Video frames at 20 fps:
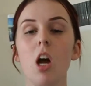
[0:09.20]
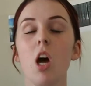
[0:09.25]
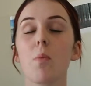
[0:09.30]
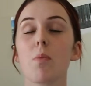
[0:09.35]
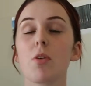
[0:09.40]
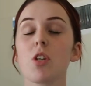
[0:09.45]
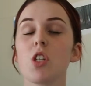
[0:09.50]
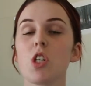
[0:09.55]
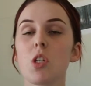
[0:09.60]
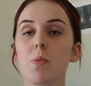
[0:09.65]

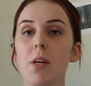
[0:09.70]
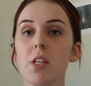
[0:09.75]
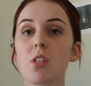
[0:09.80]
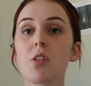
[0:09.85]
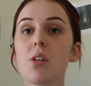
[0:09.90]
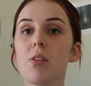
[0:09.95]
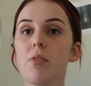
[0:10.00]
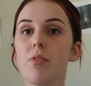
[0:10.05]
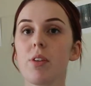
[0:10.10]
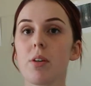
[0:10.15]
Produced by
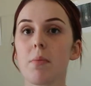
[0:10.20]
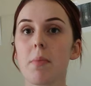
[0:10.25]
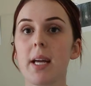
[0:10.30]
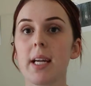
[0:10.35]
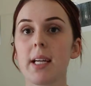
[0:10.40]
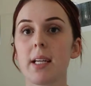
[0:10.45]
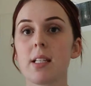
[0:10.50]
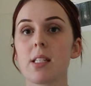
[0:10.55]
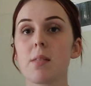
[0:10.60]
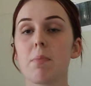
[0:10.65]
two
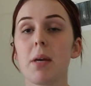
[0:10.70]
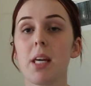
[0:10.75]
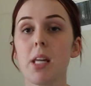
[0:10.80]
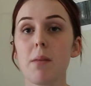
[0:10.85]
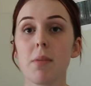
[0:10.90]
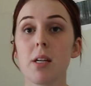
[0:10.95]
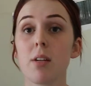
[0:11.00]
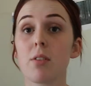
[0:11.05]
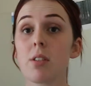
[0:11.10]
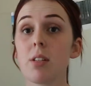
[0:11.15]
filmmakers, Peter
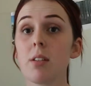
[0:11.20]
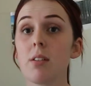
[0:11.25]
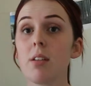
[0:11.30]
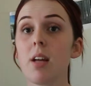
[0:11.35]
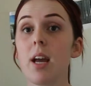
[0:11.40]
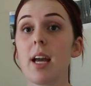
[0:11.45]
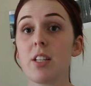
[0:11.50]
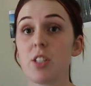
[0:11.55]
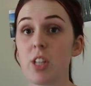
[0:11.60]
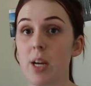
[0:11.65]
Middleton
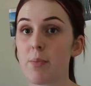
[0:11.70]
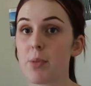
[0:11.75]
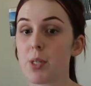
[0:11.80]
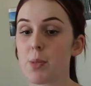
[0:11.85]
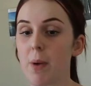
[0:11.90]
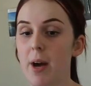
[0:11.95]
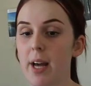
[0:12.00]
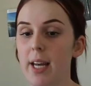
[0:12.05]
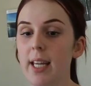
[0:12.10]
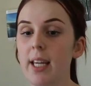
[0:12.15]
and James
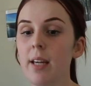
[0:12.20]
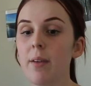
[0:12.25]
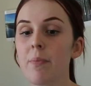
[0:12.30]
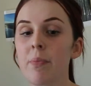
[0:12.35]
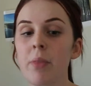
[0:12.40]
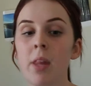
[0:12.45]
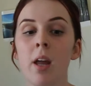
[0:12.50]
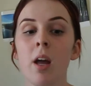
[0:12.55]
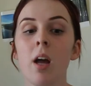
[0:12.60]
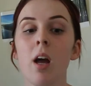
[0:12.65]
Spiney,
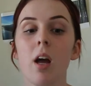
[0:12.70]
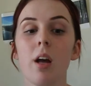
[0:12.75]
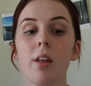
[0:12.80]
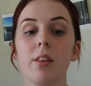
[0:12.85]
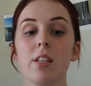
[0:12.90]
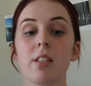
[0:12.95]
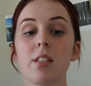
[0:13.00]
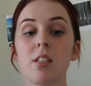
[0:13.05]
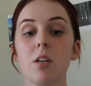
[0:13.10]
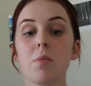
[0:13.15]

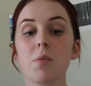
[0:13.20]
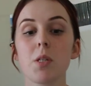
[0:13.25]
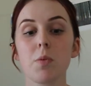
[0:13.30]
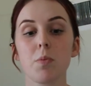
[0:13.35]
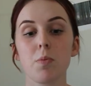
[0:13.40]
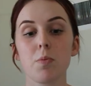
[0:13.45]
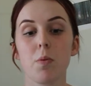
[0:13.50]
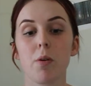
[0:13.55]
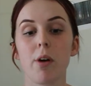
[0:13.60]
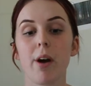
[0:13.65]
the synopsis
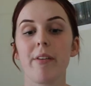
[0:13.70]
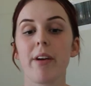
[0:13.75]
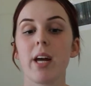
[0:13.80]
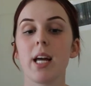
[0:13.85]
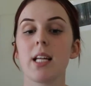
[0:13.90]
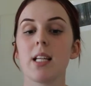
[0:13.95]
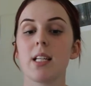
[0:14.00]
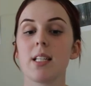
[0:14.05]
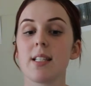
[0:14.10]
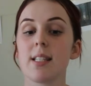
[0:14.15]

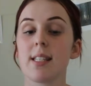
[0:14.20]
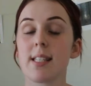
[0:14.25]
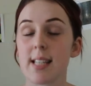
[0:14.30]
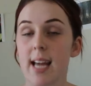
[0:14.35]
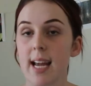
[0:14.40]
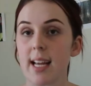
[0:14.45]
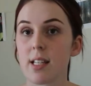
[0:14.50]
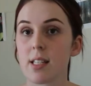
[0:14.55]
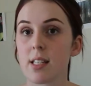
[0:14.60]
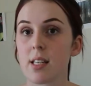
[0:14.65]
provided
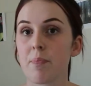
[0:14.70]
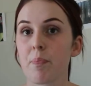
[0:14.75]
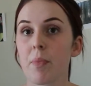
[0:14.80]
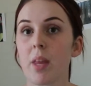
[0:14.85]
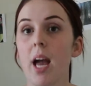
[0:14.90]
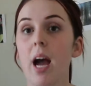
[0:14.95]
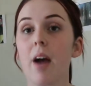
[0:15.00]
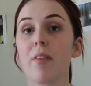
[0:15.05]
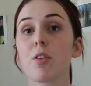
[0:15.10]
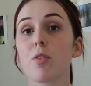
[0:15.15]
states,
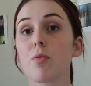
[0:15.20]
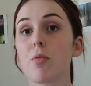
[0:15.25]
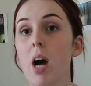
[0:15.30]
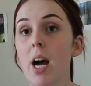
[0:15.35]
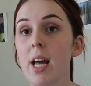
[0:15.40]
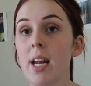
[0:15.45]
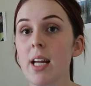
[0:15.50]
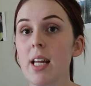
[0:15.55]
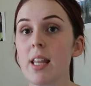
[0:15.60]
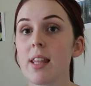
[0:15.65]
after
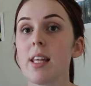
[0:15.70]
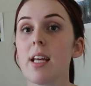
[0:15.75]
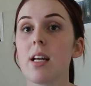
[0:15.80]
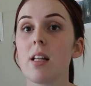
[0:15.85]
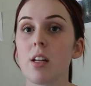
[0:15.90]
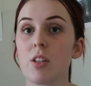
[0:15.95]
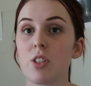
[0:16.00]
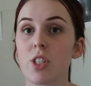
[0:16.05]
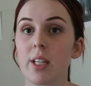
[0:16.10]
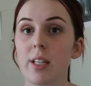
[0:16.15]
writer and
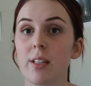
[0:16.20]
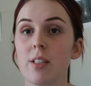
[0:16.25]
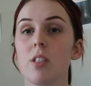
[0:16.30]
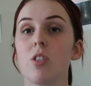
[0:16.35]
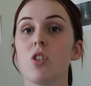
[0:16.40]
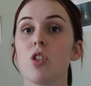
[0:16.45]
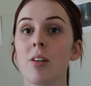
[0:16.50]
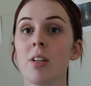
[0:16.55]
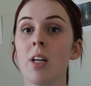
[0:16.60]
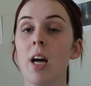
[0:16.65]
theologian
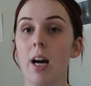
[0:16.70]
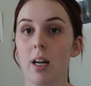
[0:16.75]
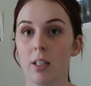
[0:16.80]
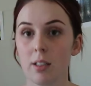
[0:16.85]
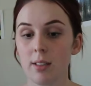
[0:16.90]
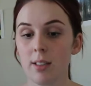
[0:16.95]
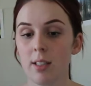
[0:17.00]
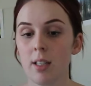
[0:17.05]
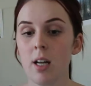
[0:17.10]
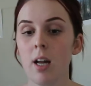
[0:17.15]
John
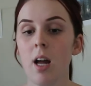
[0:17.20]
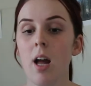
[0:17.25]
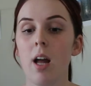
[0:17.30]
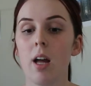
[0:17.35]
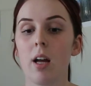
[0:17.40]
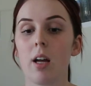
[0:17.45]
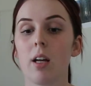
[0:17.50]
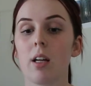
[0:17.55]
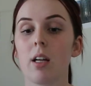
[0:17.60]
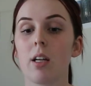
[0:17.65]
Hull
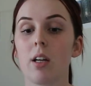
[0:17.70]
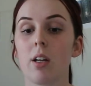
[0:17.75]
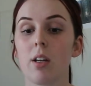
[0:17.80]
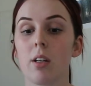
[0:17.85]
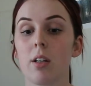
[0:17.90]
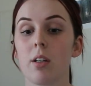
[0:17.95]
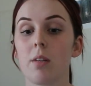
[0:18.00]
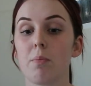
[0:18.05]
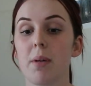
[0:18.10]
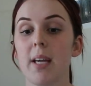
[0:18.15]

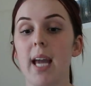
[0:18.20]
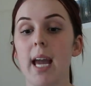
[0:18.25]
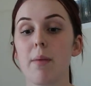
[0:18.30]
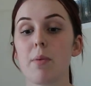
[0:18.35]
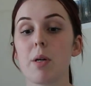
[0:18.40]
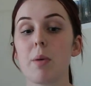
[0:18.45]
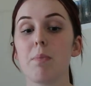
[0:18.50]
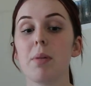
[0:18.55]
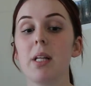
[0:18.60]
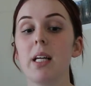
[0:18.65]
became
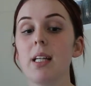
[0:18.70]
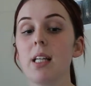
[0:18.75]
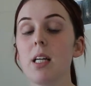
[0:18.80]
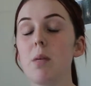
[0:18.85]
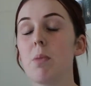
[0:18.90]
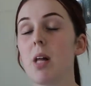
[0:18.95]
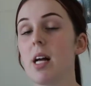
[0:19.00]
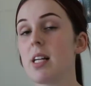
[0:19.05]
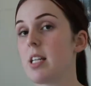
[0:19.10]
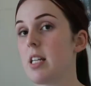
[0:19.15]
completely
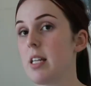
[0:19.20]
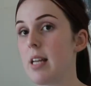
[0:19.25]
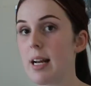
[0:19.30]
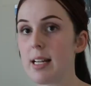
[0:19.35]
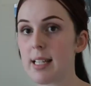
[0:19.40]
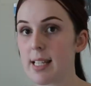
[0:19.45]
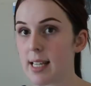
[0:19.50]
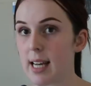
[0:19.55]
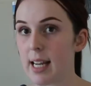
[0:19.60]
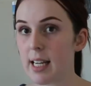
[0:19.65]
blind in
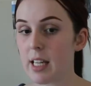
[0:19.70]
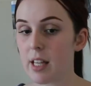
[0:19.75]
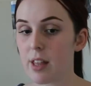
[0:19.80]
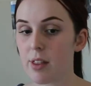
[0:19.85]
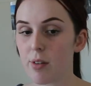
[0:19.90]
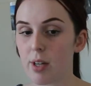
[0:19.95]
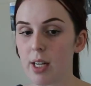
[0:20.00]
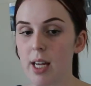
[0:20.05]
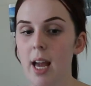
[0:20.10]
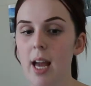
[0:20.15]

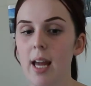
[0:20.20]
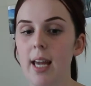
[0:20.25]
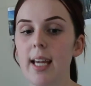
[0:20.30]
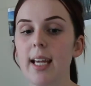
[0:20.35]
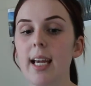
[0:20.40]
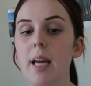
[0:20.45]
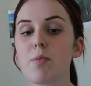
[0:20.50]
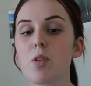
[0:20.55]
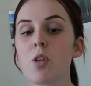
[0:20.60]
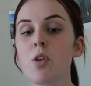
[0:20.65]
1983, he
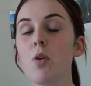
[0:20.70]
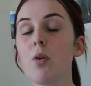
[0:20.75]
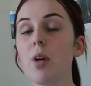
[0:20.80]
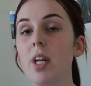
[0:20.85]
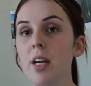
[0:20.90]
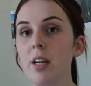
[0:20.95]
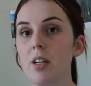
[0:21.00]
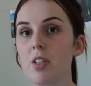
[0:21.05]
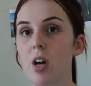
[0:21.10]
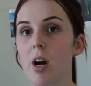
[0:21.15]
kept an
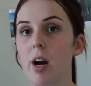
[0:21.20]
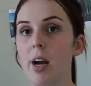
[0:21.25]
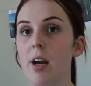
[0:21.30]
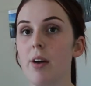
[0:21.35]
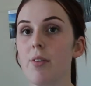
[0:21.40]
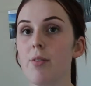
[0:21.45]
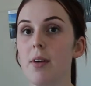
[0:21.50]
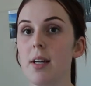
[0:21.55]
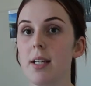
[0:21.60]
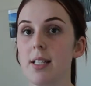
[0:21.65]
audio diary
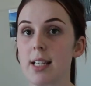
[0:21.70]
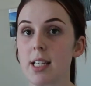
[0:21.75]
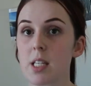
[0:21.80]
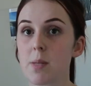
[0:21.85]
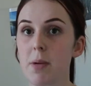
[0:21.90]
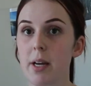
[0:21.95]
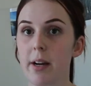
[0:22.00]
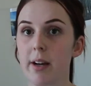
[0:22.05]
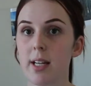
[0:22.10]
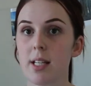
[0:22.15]
of his
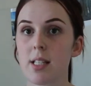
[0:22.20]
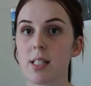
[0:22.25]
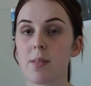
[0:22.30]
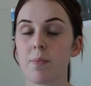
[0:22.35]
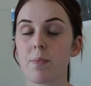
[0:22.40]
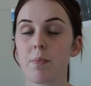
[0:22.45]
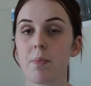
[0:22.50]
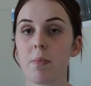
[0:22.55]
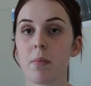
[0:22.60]
experience.